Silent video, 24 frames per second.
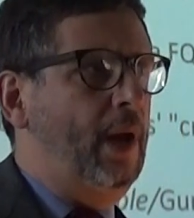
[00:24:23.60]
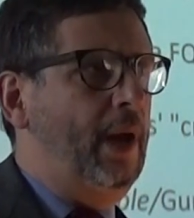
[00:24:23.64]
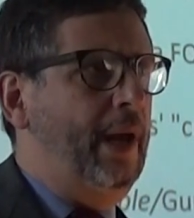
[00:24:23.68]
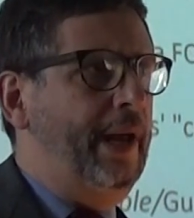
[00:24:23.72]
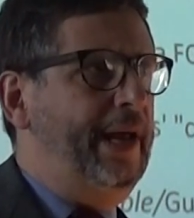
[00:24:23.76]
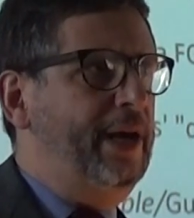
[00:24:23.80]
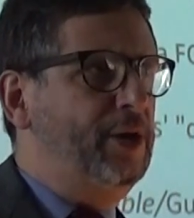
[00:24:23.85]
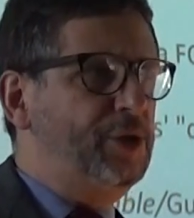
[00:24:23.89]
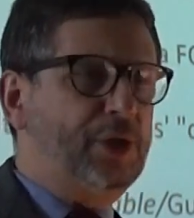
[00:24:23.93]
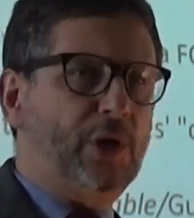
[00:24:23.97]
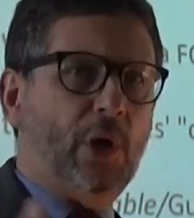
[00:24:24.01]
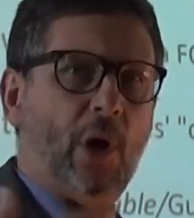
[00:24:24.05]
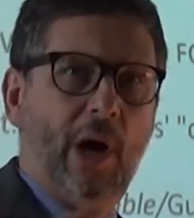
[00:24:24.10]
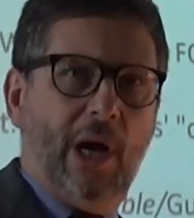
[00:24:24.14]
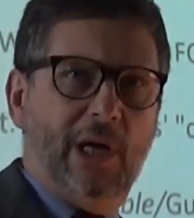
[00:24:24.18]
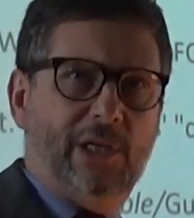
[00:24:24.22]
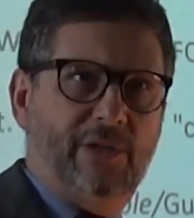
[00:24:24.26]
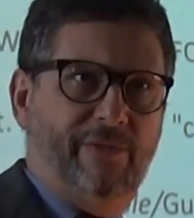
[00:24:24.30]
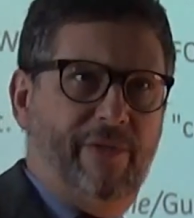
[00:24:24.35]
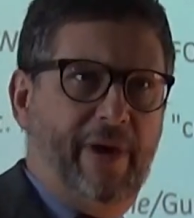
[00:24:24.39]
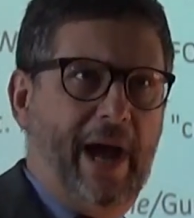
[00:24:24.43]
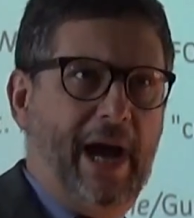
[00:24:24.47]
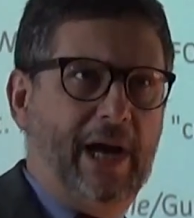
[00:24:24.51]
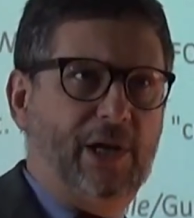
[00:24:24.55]
here's the cause
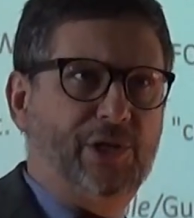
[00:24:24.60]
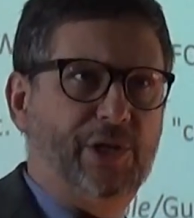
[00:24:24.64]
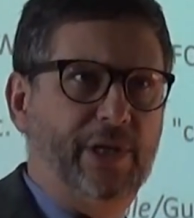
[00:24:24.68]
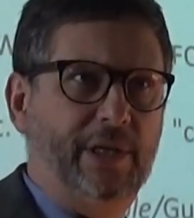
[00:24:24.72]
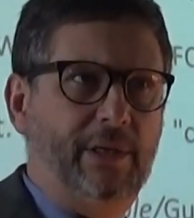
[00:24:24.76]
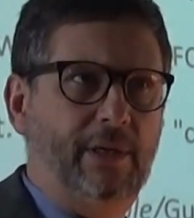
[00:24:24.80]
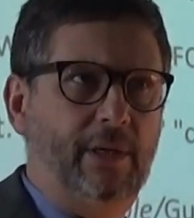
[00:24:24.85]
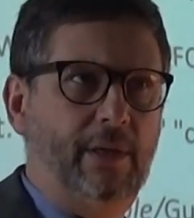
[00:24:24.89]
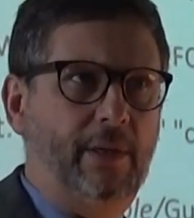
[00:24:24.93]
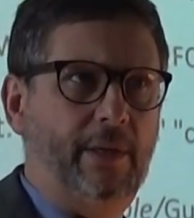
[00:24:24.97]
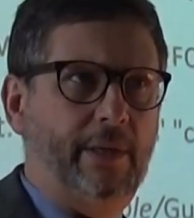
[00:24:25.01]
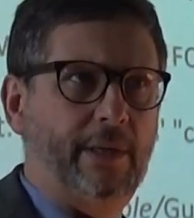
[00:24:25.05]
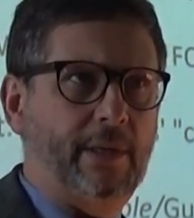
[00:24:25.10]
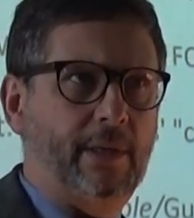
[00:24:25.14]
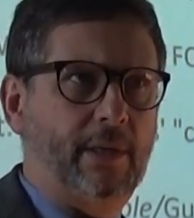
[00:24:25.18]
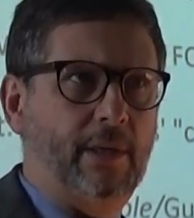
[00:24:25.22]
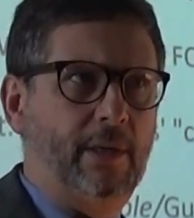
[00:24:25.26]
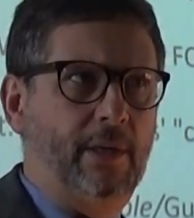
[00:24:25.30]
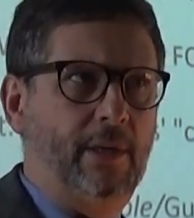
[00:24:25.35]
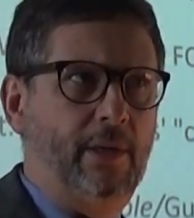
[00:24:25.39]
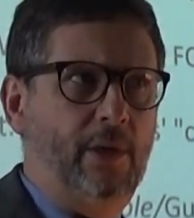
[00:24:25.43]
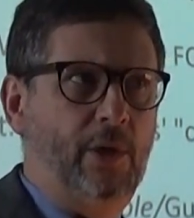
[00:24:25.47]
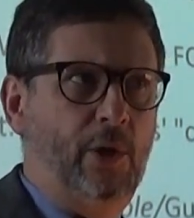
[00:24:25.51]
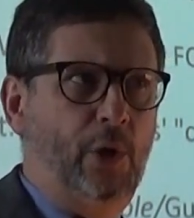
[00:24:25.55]
of action,
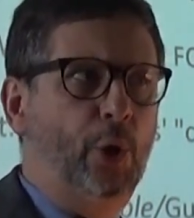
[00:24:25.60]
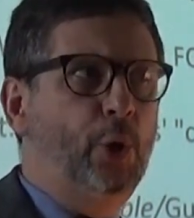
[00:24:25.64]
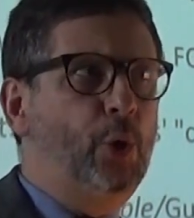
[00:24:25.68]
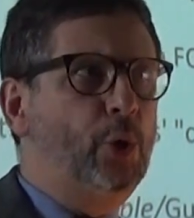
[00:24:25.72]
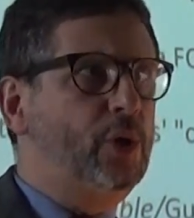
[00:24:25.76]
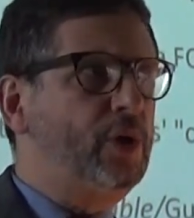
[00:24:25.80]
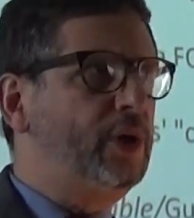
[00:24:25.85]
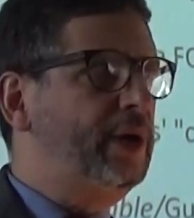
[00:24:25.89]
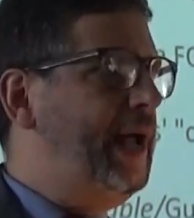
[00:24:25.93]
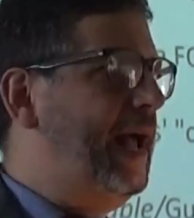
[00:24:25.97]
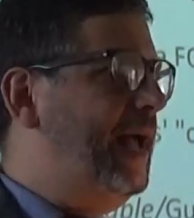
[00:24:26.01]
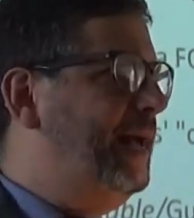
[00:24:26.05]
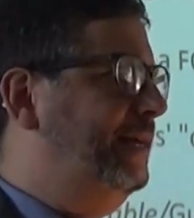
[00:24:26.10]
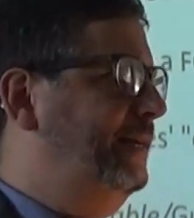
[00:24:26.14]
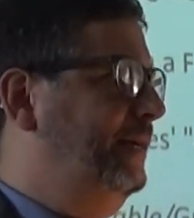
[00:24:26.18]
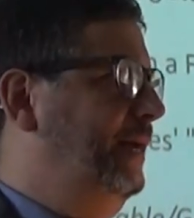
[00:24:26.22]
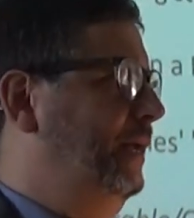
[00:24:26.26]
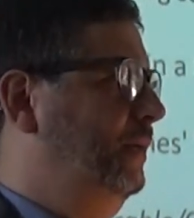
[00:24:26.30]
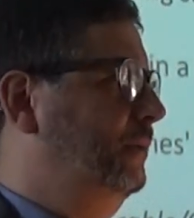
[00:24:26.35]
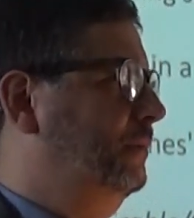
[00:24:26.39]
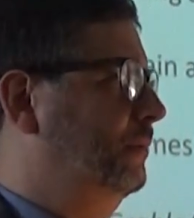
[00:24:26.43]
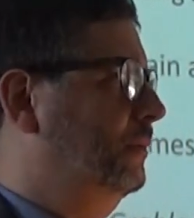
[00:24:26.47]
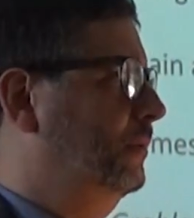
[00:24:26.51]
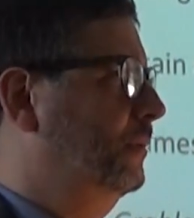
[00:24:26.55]
who created it?